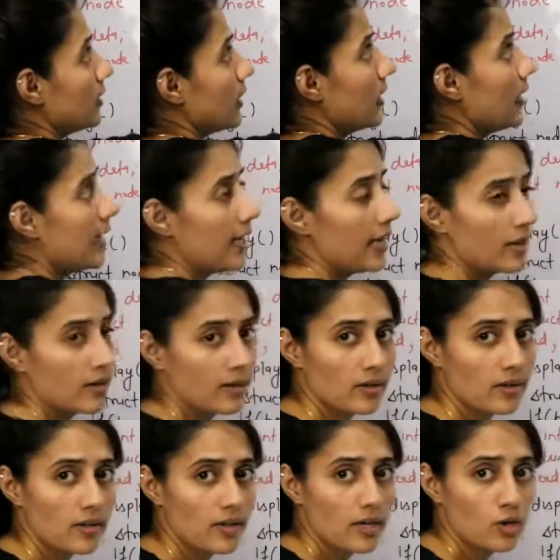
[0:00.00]
Till here.
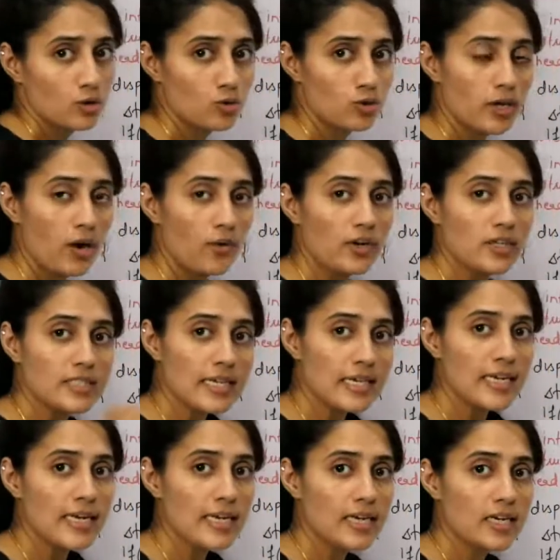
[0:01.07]
So now in
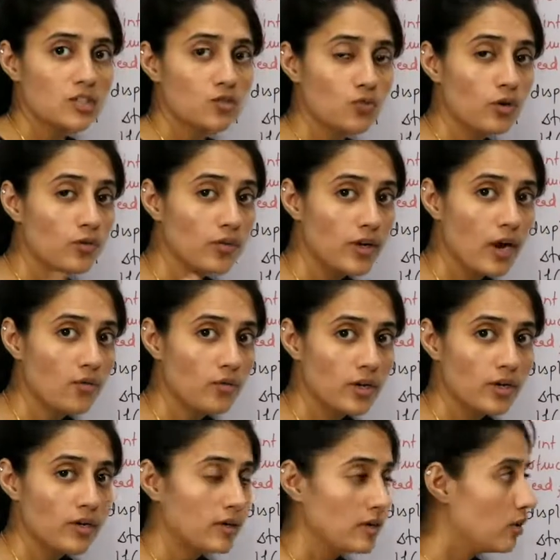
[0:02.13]
single linked list what we have
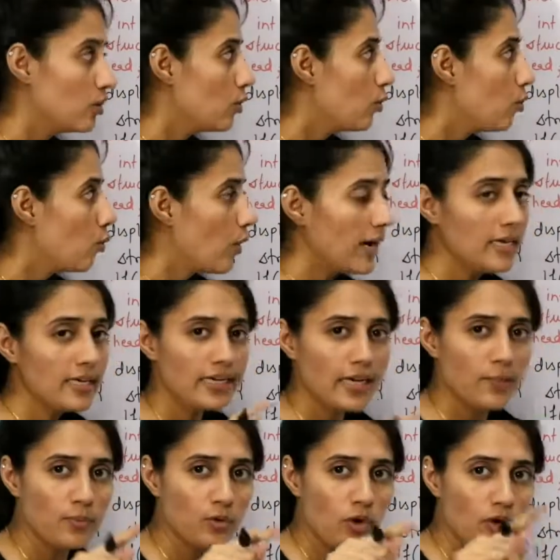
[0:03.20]
done? While
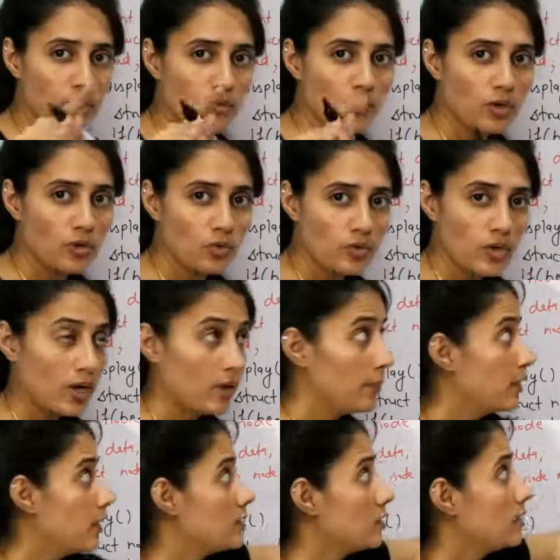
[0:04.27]
temp not equal to null,
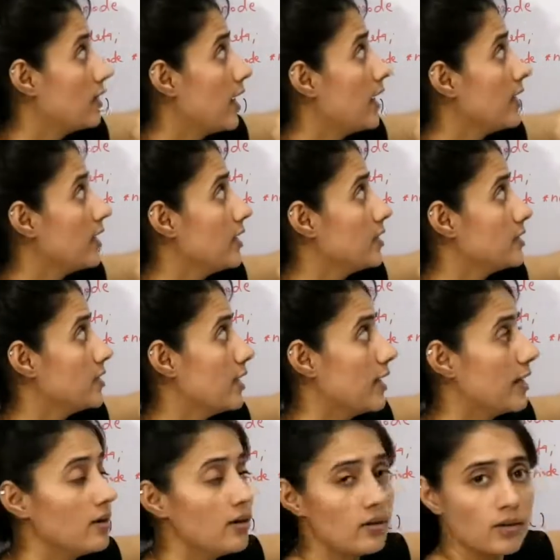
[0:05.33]
because in that case
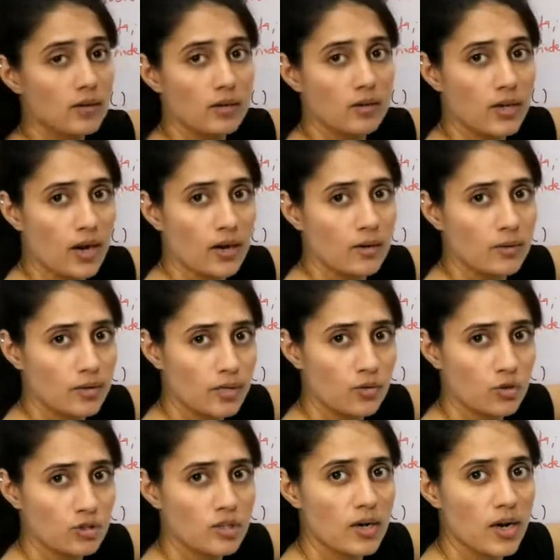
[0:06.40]
here null, it
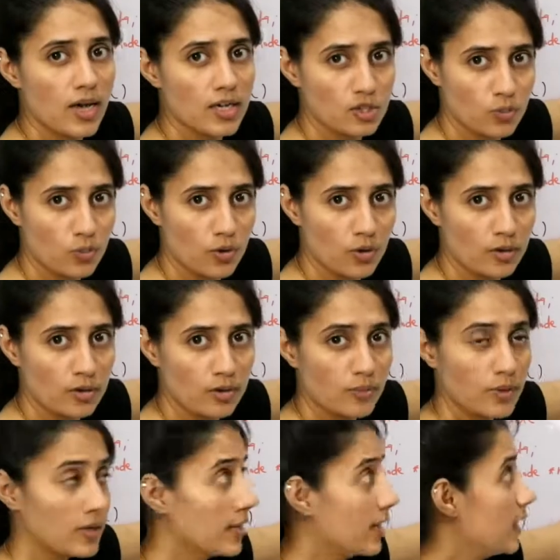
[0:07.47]
was the last pointer,
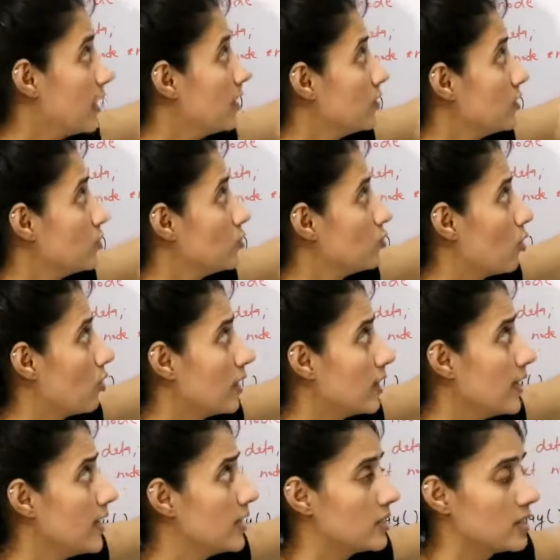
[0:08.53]
but here this is not a
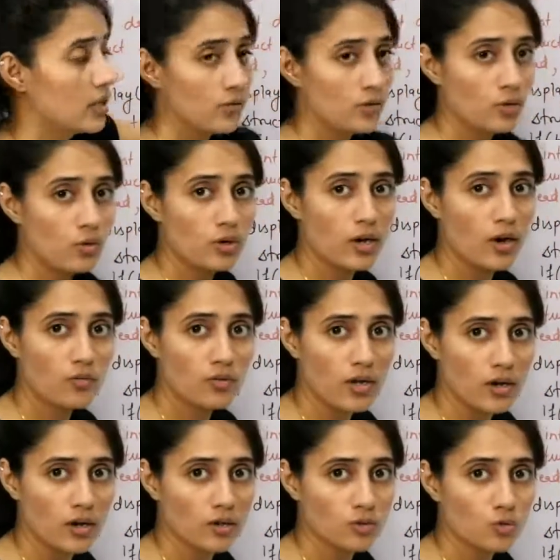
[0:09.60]
case, here we don't have
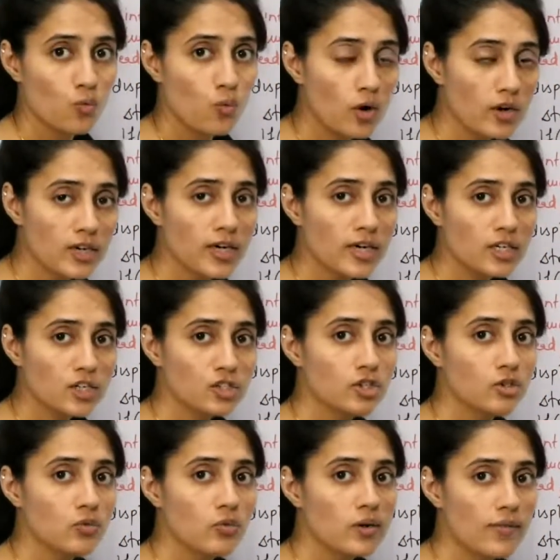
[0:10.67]
null. So what
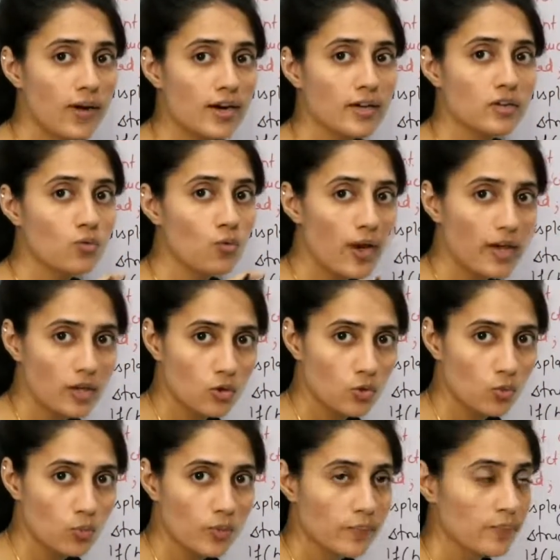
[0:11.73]
condition you will write in while
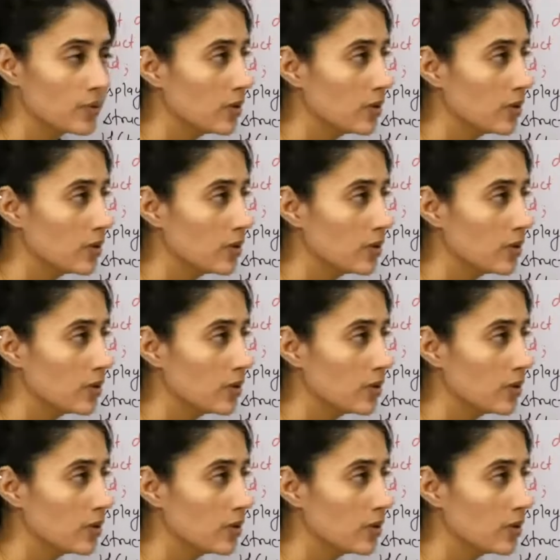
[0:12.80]
loop?